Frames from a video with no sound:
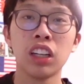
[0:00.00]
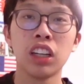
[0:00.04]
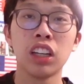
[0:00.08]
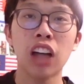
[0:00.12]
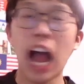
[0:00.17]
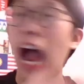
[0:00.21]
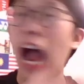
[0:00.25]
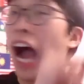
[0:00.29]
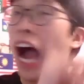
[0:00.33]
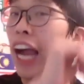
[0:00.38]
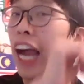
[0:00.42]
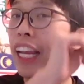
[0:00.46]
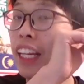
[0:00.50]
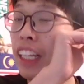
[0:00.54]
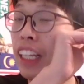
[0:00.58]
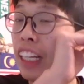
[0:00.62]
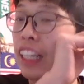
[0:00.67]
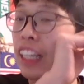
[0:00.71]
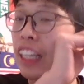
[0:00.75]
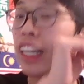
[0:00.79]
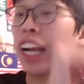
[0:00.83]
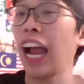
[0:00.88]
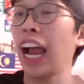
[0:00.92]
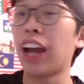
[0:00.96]
I
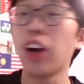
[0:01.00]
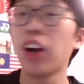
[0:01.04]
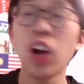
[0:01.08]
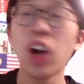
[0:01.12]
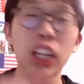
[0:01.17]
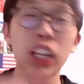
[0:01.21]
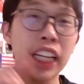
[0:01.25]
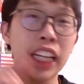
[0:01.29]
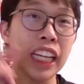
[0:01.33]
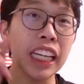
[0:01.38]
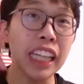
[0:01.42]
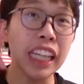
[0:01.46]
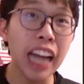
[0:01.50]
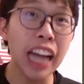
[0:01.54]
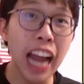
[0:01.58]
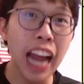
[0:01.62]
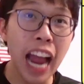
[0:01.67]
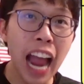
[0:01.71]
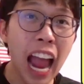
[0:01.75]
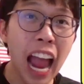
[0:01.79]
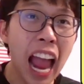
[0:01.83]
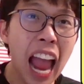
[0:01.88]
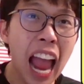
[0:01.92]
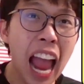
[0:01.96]
cannot see
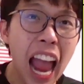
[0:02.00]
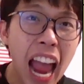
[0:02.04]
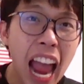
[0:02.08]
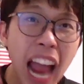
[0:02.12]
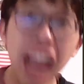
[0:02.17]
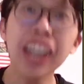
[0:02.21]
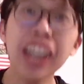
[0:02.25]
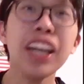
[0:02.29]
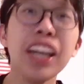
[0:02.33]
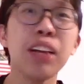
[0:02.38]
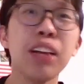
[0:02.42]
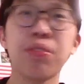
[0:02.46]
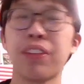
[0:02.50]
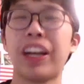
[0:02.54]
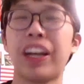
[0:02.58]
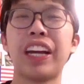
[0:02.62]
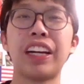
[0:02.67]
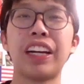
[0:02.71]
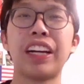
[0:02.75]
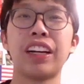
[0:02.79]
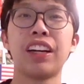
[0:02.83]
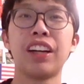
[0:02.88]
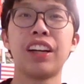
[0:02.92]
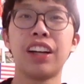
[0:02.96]
anything
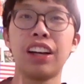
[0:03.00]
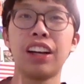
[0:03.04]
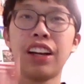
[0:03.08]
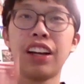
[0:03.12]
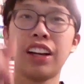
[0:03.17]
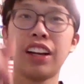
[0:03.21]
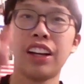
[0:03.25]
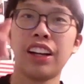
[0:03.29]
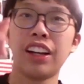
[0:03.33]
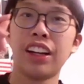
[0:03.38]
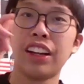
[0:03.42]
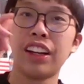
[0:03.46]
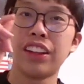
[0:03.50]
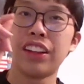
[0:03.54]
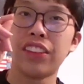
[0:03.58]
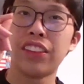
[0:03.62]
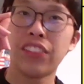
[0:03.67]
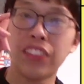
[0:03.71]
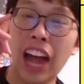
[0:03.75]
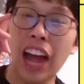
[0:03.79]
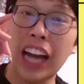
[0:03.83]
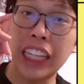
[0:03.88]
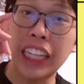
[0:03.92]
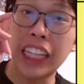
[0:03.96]

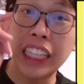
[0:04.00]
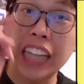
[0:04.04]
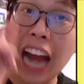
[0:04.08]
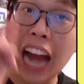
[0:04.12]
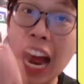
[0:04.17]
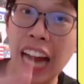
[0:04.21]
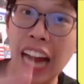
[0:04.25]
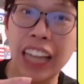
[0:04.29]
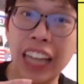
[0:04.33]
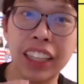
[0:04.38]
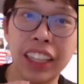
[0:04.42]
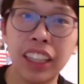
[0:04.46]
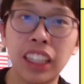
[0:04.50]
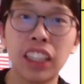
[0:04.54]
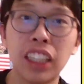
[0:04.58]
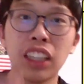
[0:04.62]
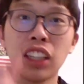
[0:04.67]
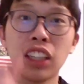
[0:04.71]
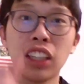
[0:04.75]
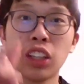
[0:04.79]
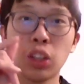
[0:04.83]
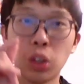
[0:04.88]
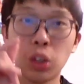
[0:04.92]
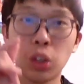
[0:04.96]
that he adds
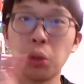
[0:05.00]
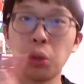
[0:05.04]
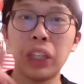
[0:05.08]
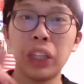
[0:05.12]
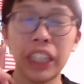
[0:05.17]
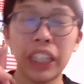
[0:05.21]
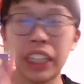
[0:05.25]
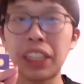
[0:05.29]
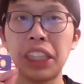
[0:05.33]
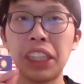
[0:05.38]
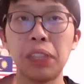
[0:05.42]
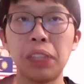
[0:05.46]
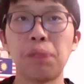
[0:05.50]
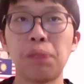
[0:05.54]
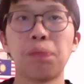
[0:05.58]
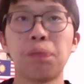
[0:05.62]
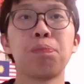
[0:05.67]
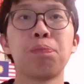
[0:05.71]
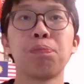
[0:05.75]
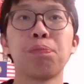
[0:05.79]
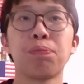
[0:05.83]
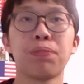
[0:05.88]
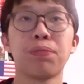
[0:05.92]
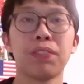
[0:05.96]
to this team.
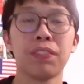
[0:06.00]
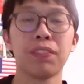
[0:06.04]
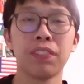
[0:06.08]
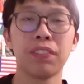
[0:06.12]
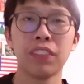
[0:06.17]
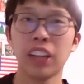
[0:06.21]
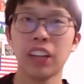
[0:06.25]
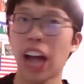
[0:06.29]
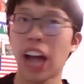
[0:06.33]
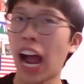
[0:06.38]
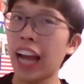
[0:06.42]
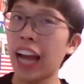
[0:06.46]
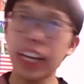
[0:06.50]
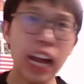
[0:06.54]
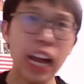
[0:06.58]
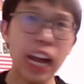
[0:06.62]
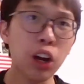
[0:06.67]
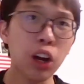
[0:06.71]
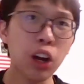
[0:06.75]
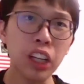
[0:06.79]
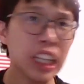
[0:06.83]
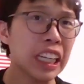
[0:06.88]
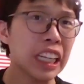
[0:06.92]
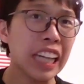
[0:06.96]
I
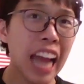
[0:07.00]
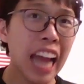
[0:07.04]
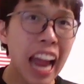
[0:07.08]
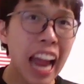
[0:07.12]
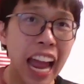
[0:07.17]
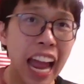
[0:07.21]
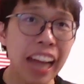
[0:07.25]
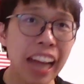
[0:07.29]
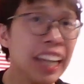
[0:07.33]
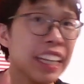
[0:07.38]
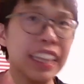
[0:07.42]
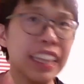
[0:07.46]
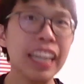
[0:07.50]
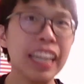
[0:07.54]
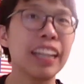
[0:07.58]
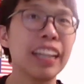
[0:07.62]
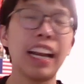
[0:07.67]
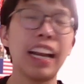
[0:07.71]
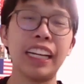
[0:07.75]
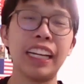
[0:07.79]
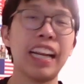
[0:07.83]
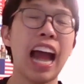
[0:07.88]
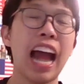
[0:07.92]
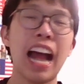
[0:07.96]
cannot see anything that
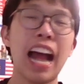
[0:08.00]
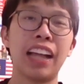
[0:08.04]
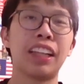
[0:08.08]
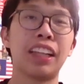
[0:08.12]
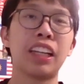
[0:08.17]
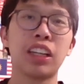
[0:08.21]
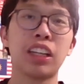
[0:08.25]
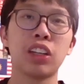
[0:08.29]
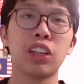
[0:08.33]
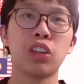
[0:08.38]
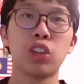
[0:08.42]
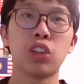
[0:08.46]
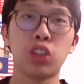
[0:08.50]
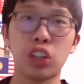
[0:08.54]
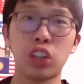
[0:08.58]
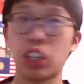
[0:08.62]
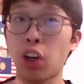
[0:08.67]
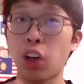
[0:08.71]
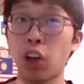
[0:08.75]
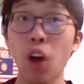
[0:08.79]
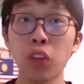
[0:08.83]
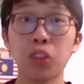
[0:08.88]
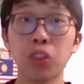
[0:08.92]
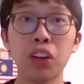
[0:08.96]
he adds
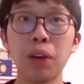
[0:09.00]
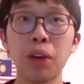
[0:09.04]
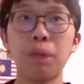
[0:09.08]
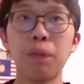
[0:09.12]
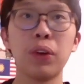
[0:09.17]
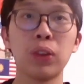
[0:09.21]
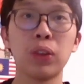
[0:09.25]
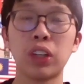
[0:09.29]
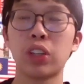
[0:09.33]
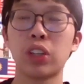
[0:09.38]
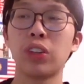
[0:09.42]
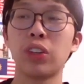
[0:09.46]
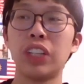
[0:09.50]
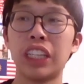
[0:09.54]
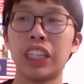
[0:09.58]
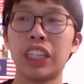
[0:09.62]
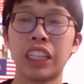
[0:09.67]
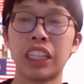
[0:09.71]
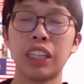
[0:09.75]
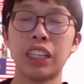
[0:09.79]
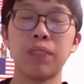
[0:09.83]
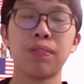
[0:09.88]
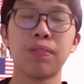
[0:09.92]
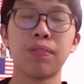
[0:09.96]
contributes to this
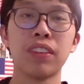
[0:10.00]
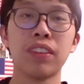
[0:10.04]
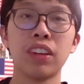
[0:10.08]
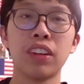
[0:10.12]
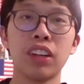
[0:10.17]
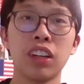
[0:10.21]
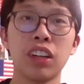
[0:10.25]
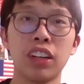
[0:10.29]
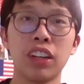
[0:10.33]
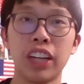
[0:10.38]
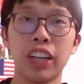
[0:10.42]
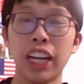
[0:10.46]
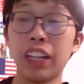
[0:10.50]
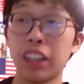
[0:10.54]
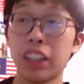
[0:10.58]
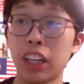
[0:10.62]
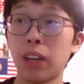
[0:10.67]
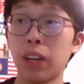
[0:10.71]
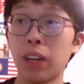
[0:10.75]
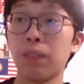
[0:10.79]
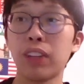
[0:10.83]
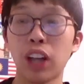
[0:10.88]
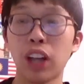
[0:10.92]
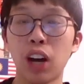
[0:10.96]
team in
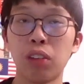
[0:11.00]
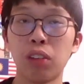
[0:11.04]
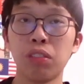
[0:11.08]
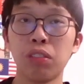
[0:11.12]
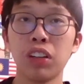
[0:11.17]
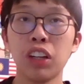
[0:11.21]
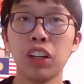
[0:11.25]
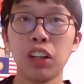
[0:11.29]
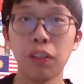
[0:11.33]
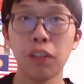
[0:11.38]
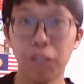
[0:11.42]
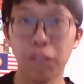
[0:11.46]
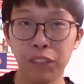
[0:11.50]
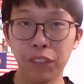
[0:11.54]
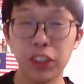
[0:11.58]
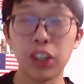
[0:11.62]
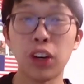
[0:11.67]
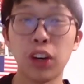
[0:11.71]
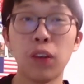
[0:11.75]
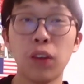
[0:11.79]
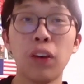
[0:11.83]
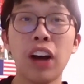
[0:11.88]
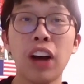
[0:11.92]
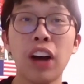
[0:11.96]
terms of you
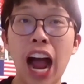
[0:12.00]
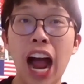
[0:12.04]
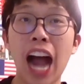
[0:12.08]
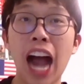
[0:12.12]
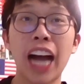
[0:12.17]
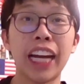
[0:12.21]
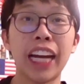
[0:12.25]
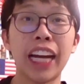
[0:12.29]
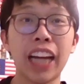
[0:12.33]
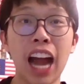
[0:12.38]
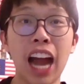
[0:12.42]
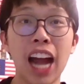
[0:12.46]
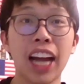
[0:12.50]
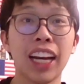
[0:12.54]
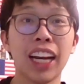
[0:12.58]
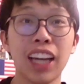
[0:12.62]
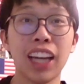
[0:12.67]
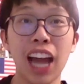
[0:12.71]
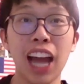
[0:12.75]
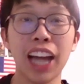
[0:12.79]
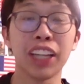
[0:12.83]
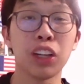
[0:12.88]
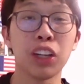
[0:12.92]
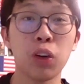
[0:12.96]
know high high
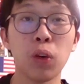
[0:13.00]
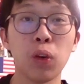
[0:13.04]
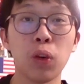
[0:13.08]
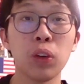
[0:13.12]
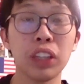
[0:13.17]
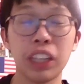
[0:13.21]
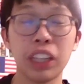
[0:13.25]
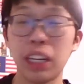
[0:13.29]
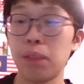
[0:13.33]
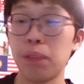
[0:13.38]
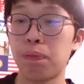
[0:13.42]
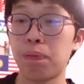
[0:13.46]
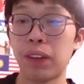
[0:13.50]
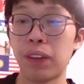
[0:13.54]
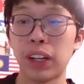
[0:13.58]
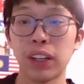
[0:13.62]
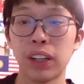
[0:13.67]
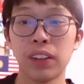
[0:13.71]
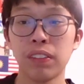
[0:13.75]
line goalkeeper.